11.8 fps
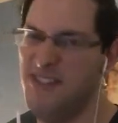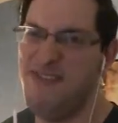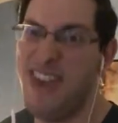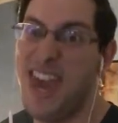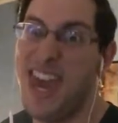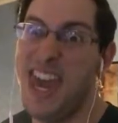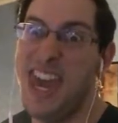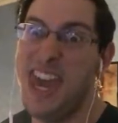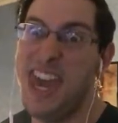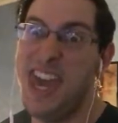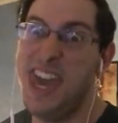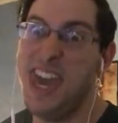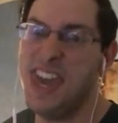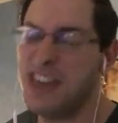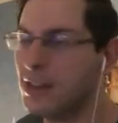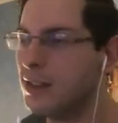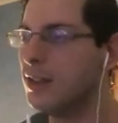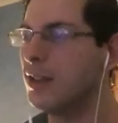
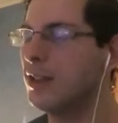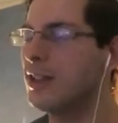You know,